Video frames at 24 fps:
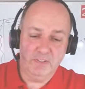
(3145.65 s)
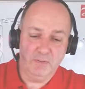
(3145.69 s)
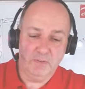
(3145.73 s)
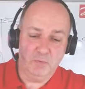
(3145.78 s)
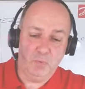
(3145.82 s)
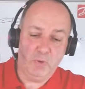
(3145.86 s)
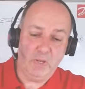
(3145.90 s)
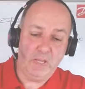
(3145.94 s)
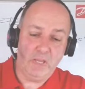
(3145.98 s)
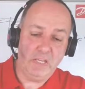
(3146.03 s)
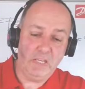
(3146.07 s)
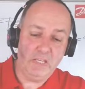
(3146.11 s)

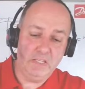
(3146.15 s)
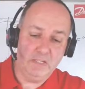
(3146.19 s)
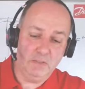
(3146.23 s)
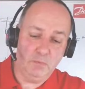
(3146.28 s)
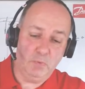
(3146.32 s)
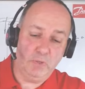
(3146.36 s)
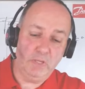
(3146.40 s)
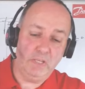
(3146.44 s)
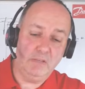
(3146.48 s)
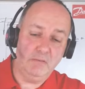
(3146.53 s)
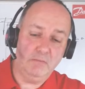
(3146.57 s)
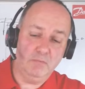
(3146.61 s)
we
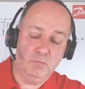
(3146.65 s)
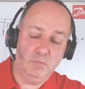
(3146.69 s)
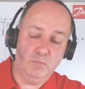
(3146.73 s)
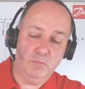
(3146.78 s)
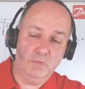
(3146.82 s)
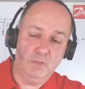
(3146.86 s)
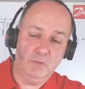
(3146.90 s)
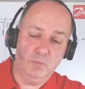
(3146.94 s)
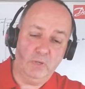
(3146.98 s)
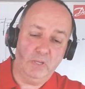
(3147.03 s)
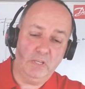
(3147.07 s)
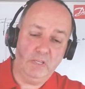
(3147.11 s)

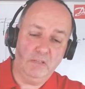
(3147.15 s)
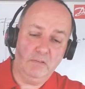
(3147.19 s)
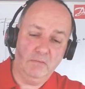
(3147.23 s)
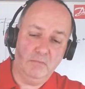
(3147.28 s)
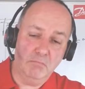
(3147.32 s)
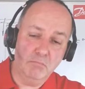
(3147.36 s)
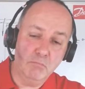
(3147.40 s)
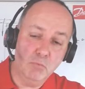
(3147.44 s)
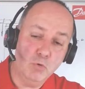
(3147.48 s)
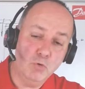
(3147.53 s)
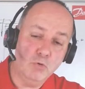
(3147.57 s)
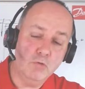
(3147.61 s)

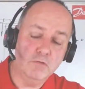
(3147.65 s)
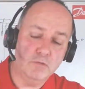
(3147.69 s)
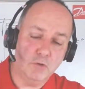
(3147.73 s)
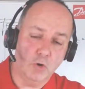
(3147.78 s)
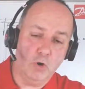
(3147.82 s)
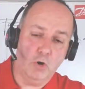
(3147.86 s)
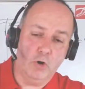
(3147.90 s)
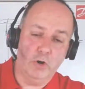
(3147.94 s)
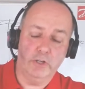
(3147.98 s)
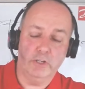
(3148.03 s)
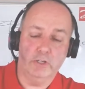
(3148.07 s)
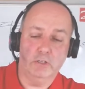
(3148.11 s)
move
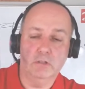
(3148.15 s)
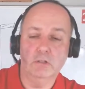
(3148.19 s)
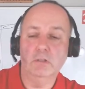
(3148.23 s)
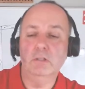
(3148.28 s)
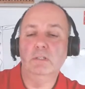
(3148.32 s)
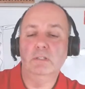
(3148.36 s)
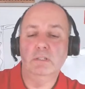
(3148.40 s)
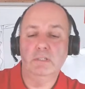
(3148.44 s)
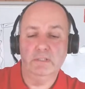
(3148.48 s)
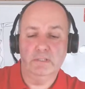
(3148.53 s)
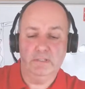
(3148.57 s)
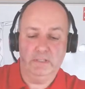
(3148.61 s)
oil
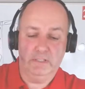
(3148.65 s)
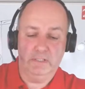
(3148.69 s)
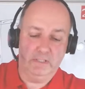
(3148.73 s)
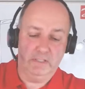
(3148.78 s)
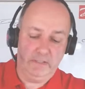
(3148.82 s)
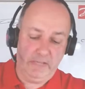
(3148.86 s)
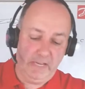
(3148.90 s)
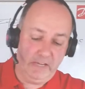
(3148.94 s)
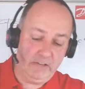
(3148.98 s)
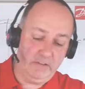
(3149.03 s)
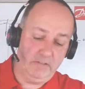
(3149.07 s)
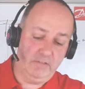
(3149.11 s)

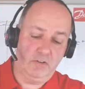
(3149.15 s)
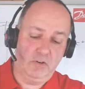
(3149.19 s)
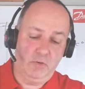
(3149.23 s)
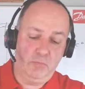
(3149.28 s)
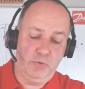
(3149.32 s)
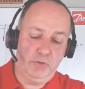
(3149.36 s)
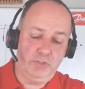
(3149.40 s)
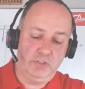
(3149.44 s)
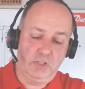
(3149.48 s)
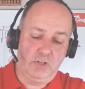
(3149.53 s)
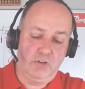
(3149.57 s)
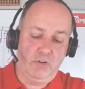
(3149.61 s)
out of the
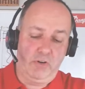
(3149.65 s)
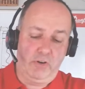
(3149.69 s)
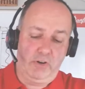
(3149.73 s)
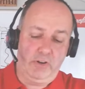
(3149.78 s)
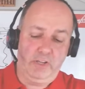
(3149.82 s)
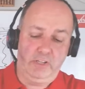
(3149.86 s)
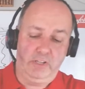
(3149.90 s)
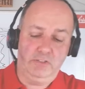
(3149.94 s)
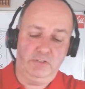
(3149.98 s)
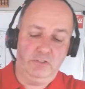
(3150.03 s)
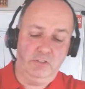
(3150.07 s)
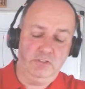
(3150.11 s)
compressor
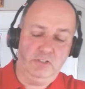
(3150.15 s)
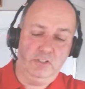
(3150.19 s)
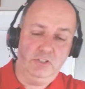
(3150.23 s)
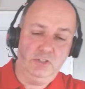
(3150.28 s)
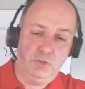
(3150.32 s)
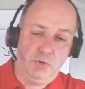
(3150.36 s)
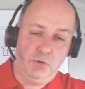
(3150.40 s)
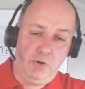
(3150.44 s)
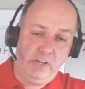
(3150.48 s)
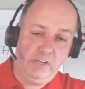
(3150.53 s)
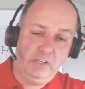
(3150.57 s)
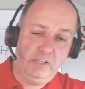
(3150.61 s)
crankcase that's
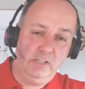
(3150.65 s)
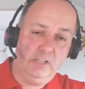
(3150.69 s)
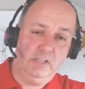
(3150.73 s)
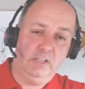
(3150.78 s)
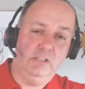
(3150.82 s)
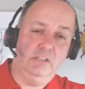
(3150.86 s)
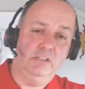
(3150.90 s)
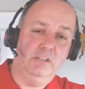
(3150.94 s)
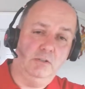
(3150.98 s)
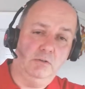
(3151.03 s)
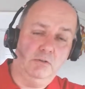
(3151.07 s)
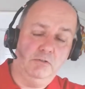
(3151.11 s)
entrained
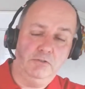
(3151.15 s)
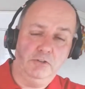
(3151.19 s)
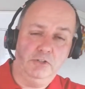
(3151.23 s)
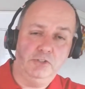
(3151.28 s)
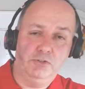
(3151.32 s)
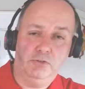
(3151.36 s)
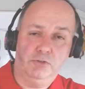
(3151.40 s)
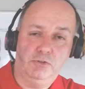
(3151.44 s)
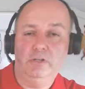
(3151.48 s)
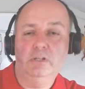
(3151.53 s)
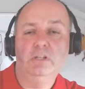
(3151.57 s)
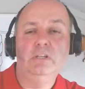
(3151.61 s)
in the
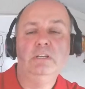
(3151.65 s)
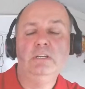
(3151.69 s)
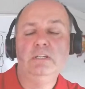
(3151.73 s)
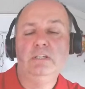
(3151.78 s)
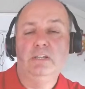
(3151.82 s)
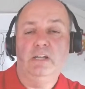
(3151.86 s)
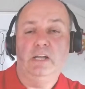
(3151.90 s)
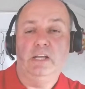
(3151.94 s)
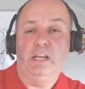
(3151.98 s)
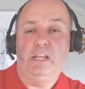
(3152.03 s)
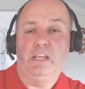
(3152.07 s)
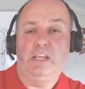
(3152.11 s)
refrigerant,
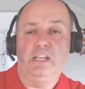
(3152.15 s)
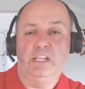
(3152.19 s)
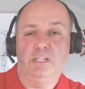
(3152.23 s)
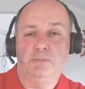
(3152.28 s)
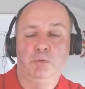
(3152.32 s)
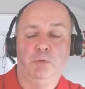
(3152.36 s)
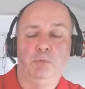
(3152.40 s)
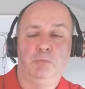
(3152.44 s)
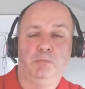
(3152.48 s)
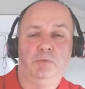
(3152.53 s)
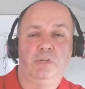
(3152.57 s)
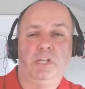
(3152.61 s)
and it gets
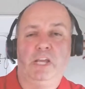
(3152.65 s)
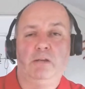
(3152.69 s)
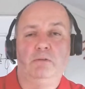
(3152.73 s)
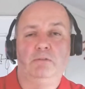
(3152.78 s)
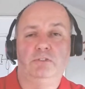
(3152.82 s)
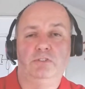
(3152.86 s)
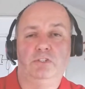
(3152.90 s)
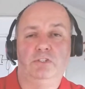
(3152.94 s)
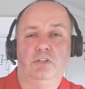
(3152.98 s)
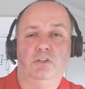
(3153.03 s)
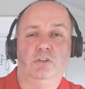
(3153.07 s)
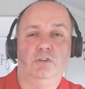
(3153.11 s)
pumped
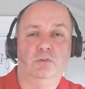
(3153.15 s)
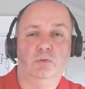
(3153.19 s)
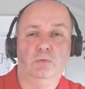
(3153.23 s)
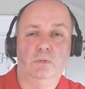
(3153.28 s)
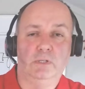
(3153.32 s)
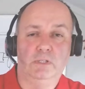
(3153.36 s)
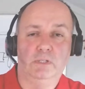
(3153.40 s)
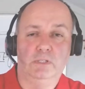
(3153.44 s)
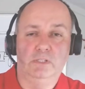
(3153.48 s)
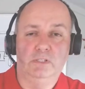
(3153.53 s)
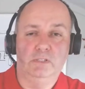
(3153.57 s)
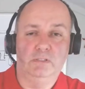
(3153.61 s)
out.
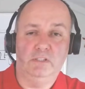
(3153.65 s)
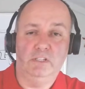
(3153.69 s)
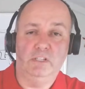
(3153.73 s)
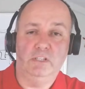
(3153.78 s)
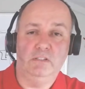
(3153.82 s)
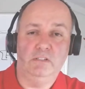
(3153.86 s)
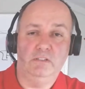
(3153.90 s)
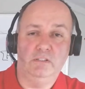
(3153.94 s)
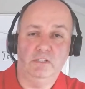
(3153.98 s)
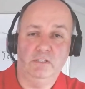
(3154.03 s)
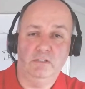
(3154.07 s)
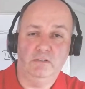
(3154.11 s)
So
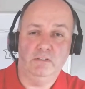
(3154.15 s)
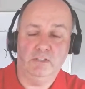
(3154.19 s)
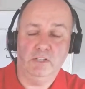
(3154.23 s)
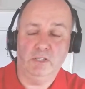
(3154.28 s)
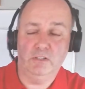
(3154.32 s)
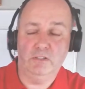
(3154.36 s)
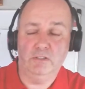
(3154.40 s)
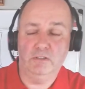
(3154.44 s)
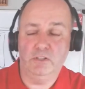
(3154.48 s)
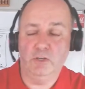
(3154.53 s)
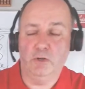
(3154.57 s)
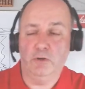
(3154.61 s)

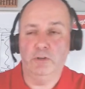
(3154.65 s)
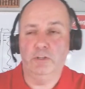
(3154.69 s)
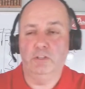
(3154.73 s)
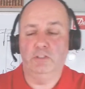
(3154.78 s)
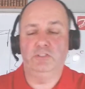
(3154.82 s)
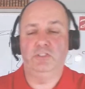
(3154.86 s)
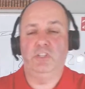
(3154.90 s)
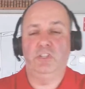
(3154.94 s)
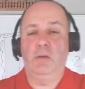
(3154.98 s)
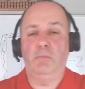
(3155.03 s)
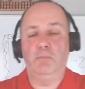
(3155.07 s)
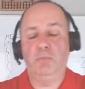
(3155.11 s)
the oil
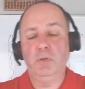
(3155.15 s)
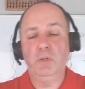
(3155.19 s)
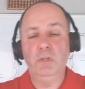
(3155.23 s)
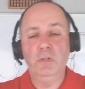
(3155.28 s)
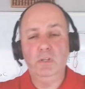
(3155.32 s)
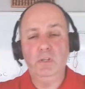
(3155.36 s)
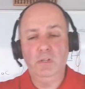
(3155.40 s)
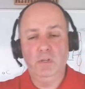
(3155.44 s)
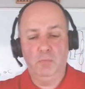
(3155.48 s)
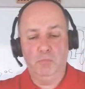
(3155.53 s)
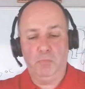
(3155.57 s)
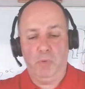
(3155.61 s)
sep
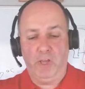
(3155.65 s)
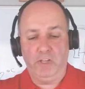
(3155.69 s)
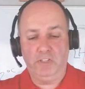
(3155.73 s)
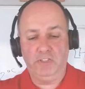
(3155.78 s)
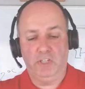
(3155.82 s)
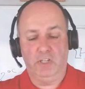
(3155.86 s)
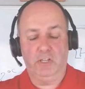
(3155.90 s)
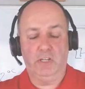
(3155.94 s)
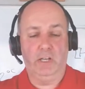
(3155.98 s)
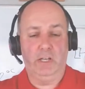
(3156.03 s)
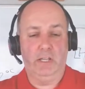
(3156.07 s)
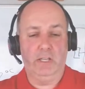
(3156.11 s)

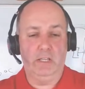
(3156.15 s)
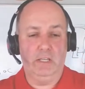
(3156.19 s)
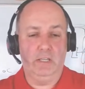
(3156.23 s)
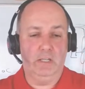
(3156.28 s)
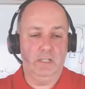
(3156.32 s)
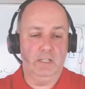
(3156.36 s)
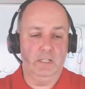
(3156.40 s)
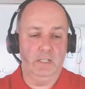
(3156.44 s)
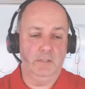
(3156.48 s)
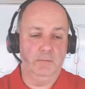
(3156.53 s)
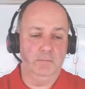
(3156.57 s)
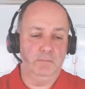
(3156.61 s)
basically
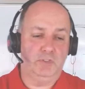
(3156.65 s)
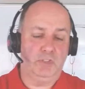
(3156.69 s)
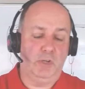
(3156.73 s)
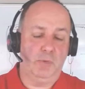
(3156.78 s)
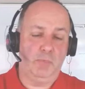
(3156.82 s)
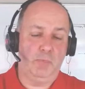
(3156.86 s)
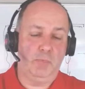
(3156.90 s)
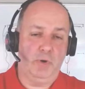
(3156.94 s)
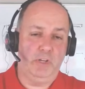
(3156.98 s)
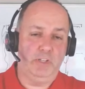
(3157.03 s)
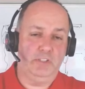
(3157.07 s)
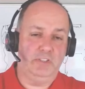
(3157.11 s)

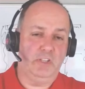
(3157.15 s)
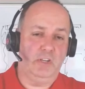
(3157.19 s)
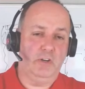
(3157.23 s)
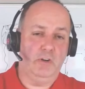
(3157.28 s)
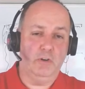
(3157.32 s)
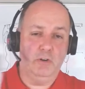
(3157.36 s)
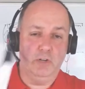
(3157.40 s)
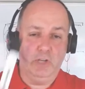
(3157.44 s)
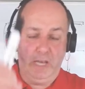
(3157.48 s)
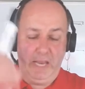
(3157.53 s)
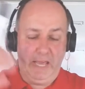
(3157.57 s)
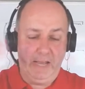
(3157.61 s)
separates the
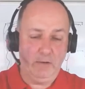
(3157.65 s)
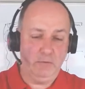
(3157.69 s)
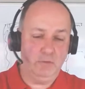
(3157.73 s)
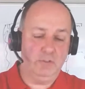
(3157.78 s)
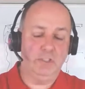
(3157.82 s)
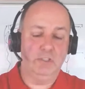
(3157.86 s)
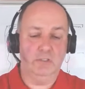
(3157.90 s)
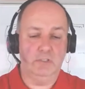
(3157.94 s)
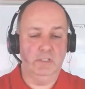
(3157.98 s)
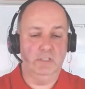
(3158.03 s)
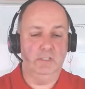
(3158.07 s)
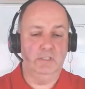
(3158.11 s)
oil out
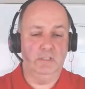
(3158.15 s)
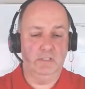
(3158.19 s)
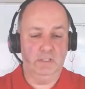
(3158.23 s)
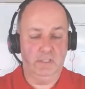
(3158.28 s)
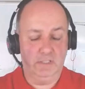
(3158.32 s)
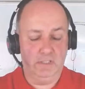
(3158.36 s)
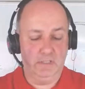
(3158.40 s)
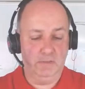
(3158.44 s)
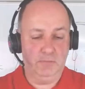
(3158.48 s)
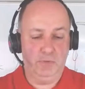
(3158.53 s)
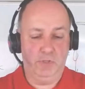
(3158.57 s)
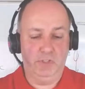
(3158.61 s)

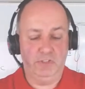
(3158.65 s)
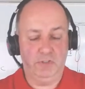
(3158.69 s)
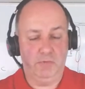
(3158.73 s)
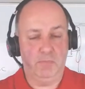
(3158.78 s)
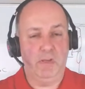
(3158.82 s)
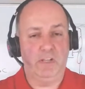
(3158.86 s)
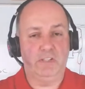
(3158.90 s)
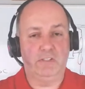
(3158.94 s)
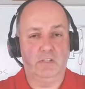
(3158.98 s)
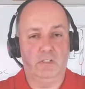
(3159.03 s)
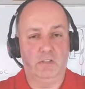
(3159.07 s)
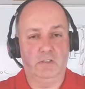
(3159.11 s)
and brings it
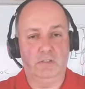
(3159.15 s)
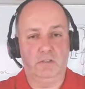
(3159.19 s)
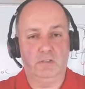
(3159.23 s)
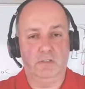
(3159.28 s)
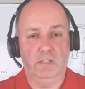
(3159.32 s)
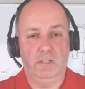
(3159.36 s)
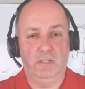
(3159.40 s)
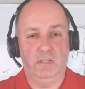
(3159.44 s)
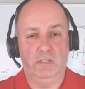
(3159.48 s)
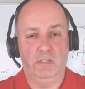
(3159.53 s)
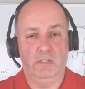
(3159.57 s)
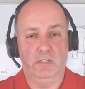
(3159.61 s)
back to
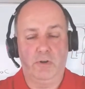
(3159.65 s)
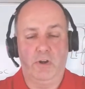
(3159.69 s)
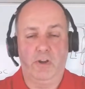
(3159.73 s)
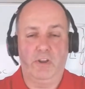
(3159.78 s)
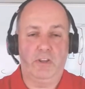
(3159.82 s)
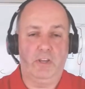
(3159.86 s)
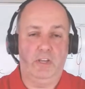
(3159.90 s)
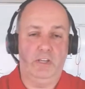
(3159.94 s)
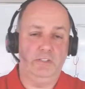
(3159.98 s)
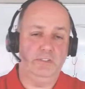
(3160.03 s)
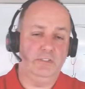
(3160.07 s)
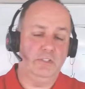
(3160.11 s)
the
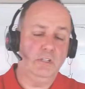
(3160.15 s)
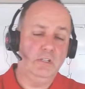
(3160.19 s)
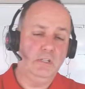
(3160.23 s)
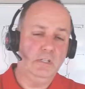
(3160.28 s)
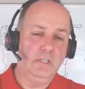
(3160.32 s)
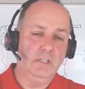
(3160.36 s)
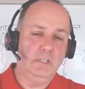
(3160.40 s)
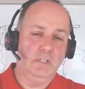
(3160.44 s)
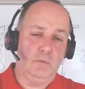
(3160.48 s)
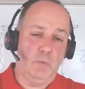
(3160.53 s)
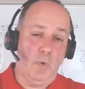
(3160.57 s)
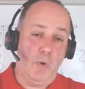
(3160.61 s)
crankcase
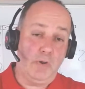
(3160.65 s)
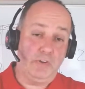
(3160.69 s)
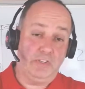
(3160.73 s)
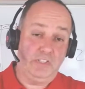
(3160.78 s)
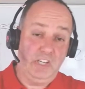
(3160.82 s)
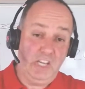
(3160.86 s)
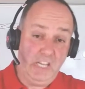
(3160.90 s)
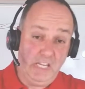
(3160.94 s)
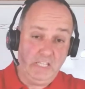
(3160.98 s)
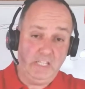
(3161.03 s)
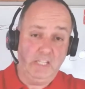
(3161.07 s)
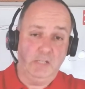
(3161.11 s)
where it's
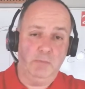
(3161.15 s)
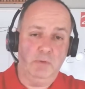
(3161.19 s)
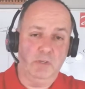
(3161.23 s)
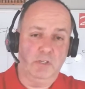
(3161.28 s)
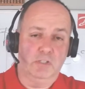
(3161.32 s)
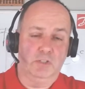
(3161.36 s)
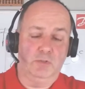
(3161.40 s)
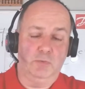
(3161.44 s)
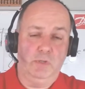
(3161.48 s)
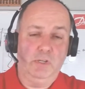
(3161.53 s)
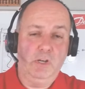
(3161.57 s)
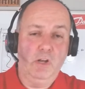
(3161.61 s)
needed,
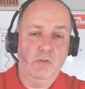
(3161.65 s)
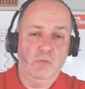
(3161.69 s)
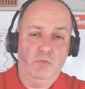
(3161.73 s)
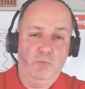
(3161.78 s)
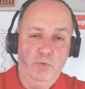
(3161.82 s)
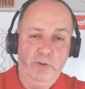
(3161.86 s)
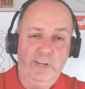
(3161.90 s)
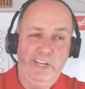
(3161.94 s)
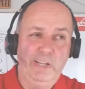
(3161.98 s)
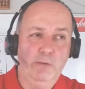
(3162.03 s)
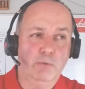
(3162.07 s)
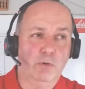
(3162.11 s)
because we don't
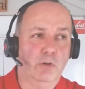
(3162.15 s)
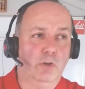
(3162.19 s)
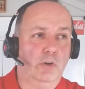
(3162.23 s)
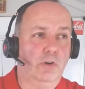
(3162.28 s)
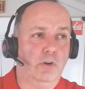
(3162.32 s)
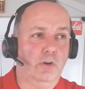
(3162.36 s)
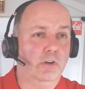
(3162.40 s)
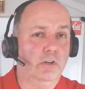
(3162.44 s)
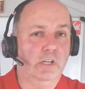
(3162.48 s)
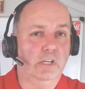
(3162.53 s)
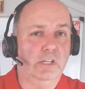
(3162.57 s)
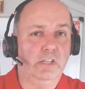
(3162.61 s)
really want
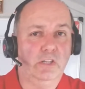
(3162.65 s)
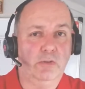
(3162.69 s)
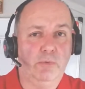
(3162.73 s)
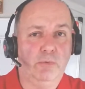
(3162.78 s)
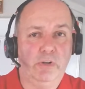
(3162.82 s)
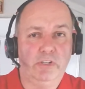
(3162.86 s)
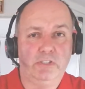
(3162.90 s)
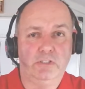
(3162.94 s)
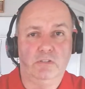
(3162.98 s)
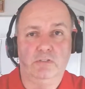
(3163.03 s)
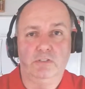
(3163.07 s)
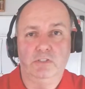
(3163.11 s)
oil in the
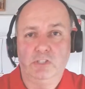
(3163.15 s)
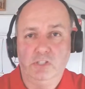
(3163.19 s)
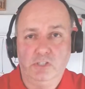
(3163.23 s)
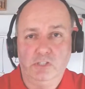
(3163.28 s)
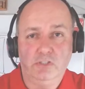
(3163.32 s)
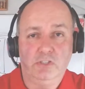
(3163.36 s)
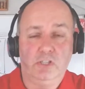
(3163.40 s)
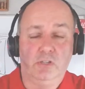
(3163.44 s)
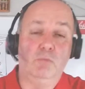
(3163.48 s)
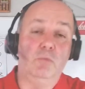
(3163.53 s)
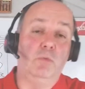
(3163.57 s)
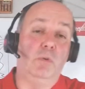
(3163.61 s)
rest of the system.